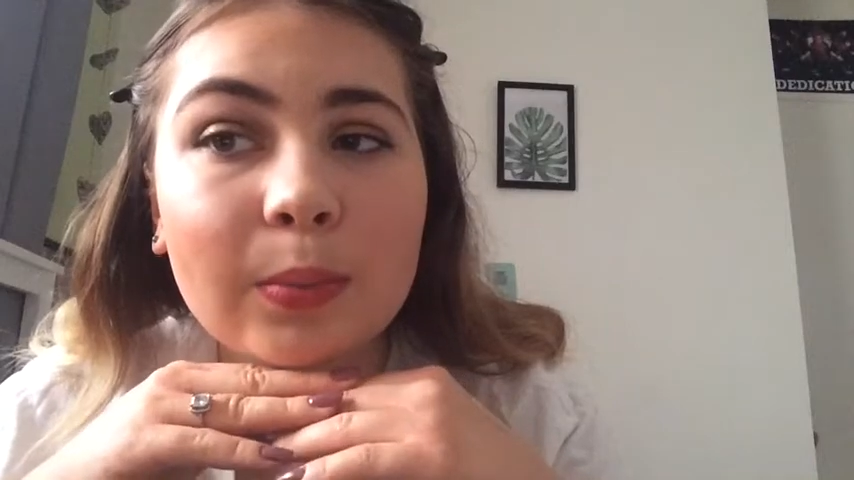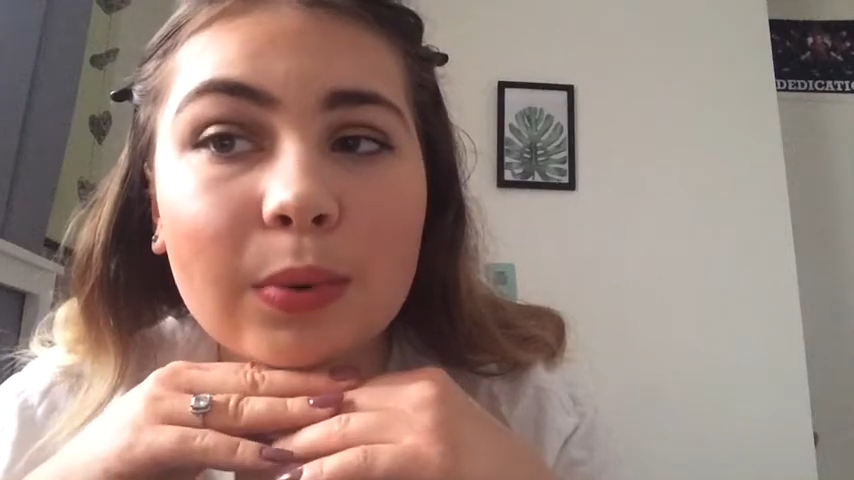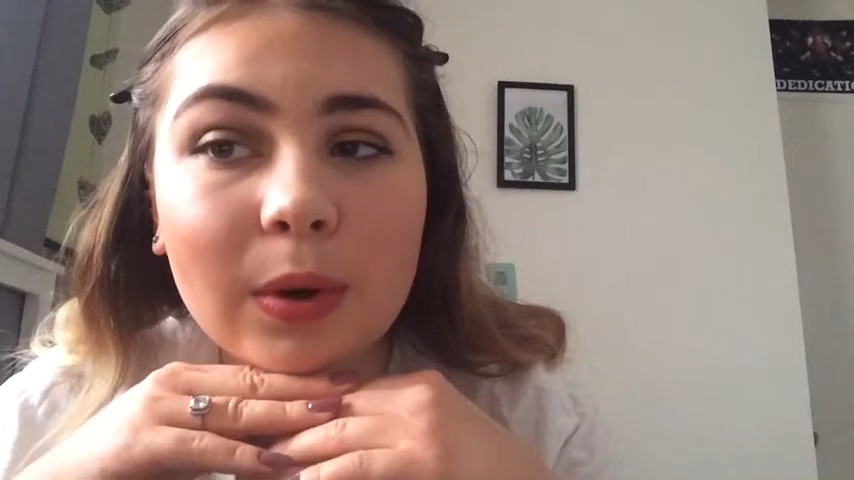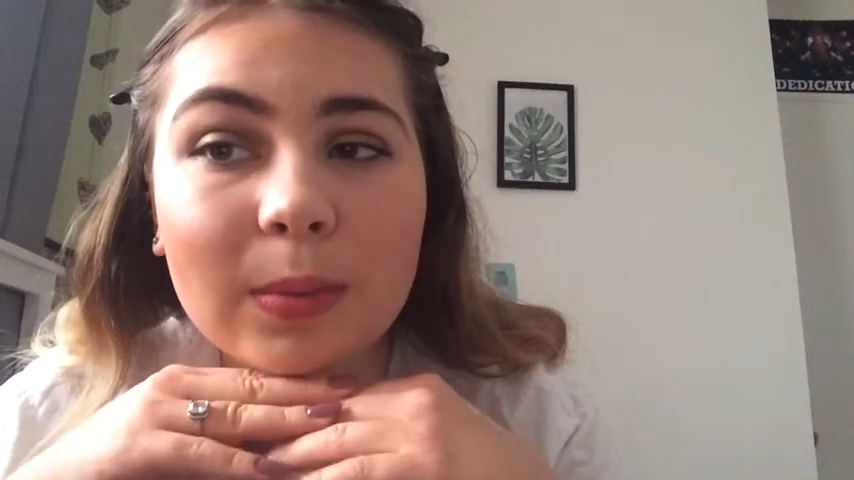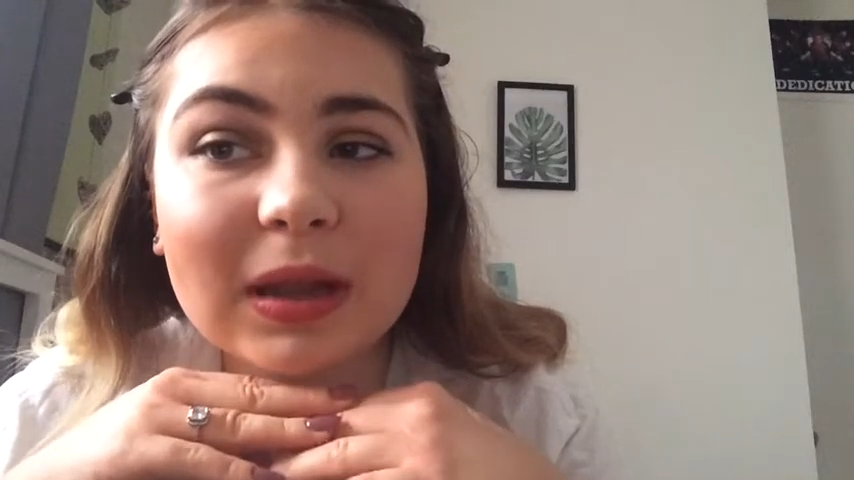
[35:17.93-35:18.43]

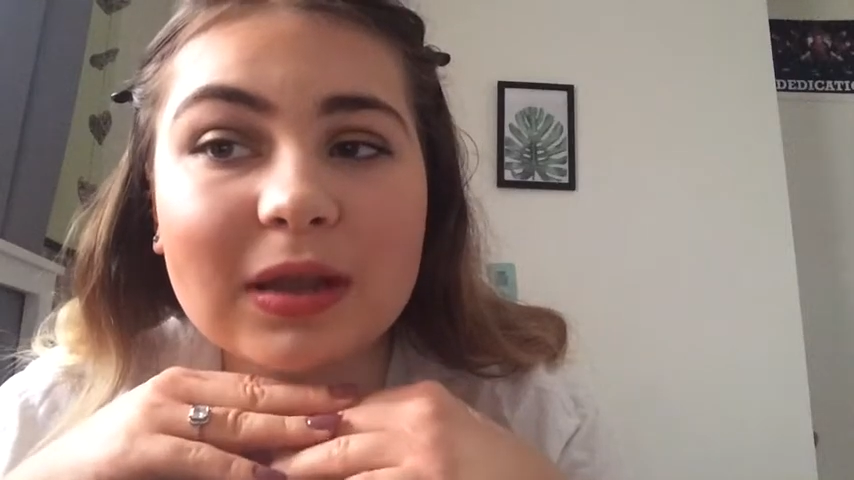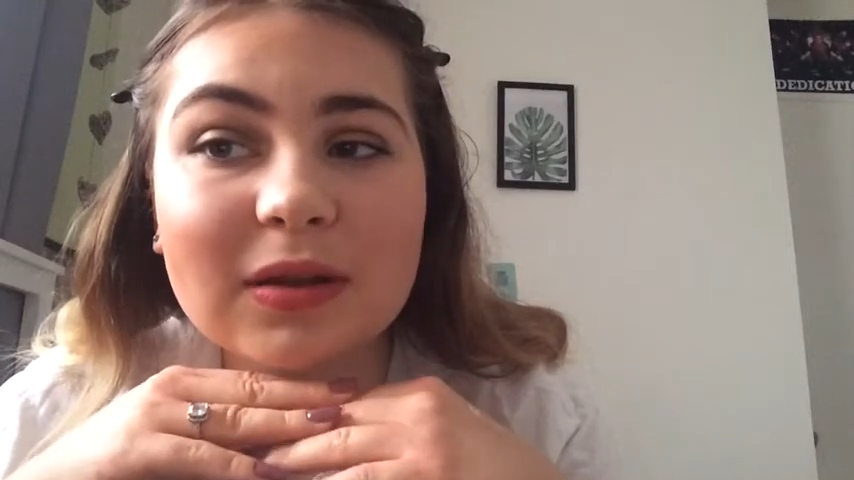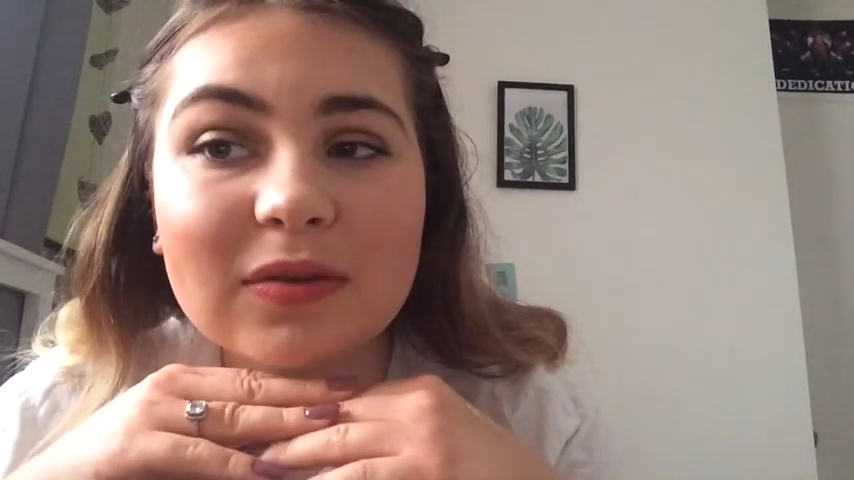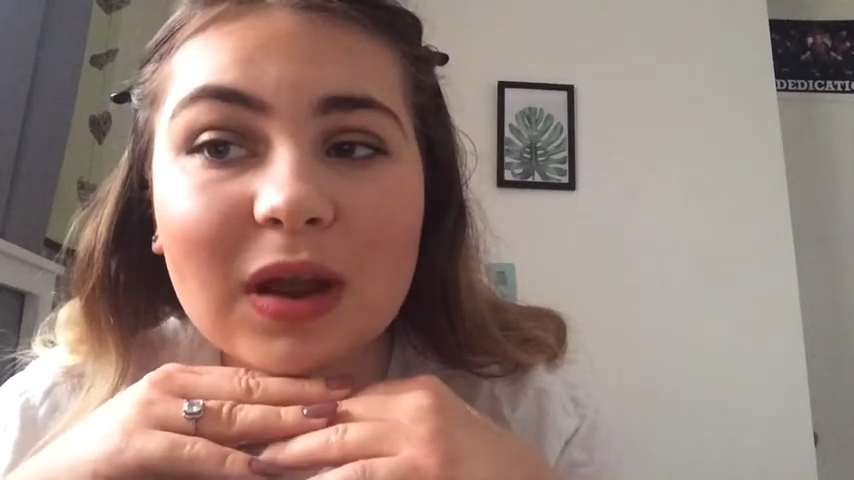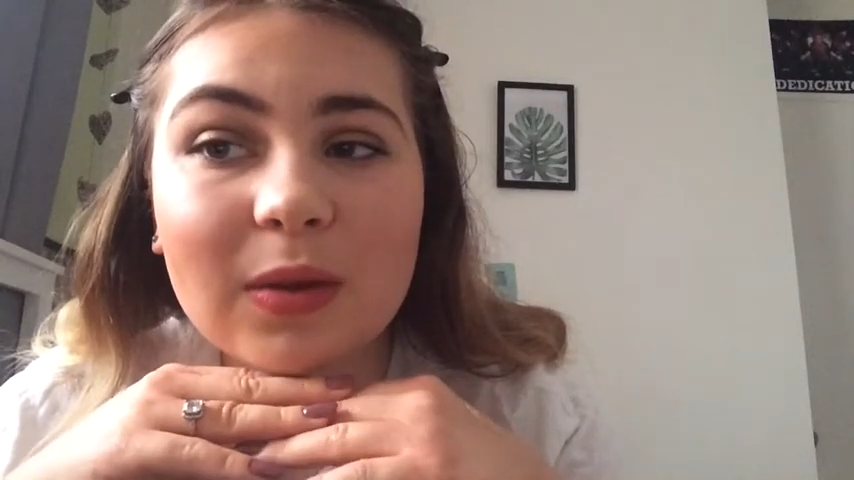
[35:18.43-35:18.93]
probably could
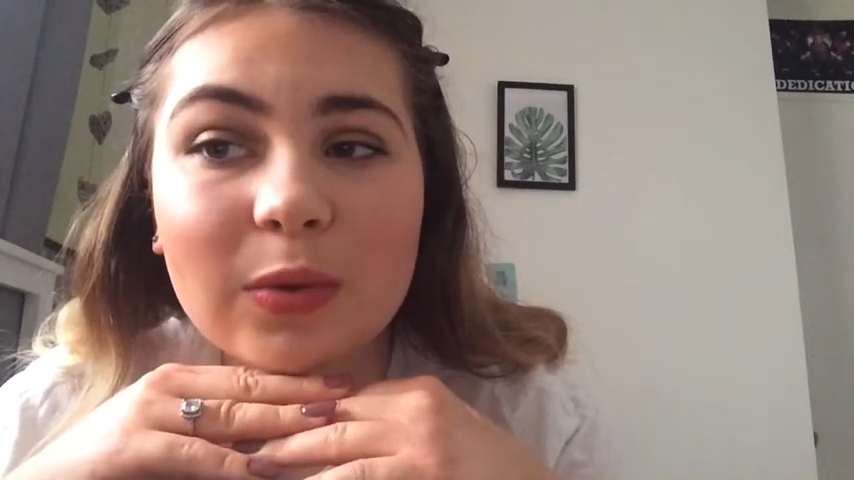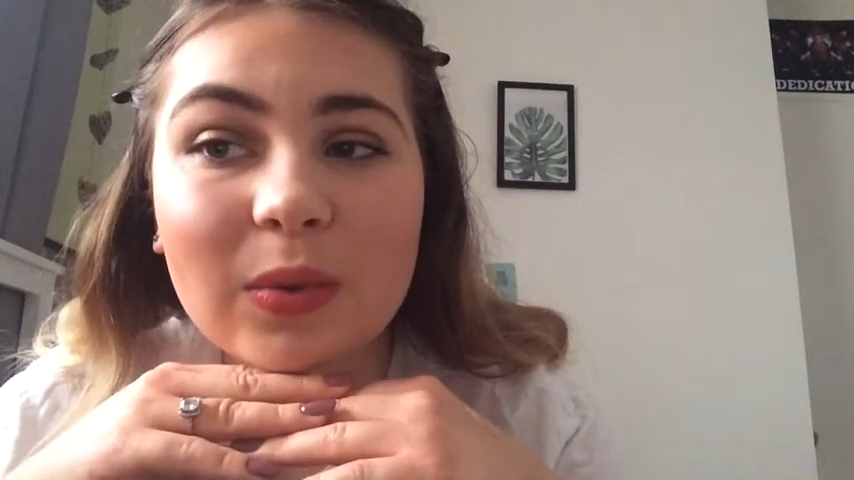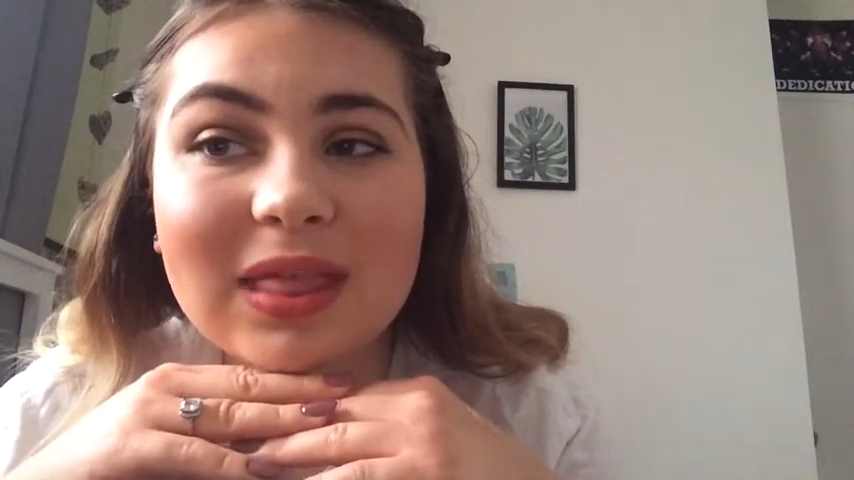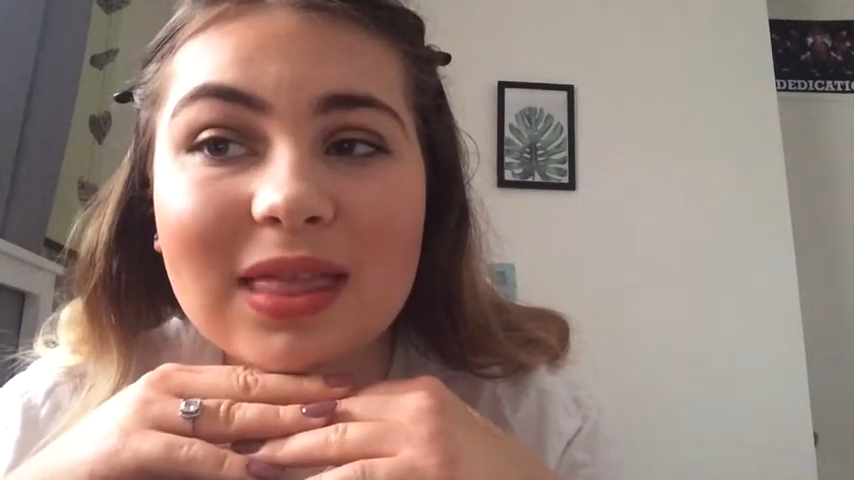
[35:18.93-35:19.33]
have done with